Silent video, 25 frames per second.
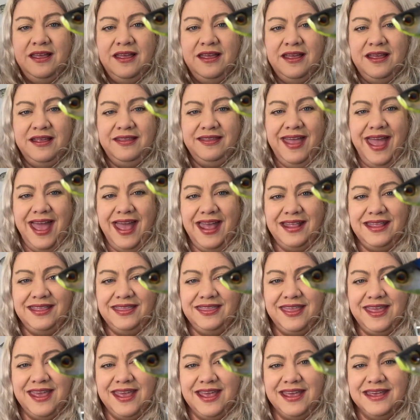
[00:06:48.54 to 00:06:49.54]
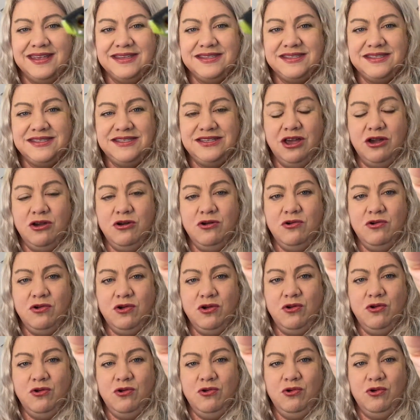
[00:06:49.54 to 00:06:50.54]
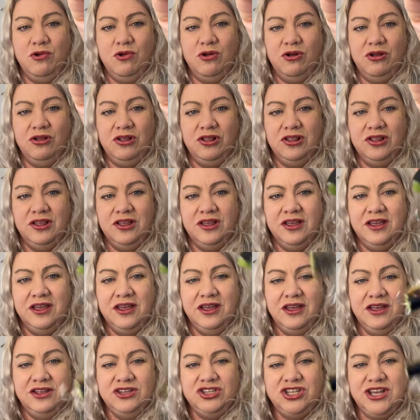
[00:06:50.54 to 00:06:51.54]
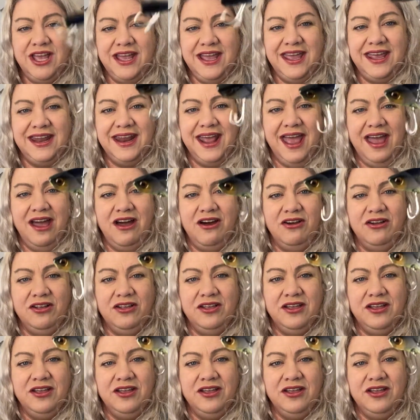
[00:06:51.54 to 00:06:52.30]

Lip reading: That thing is so cool. Check it out.